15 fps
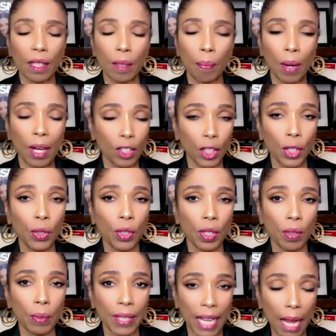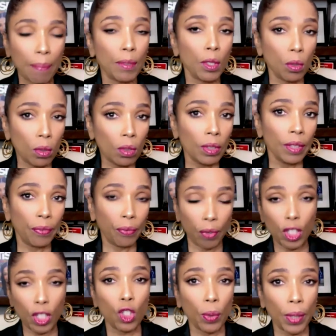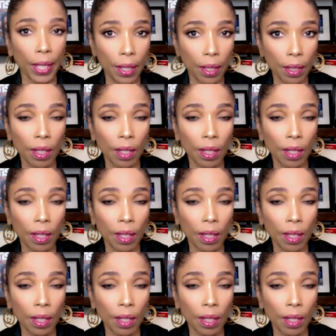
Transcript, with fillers: the prosecution was absolutely frustrated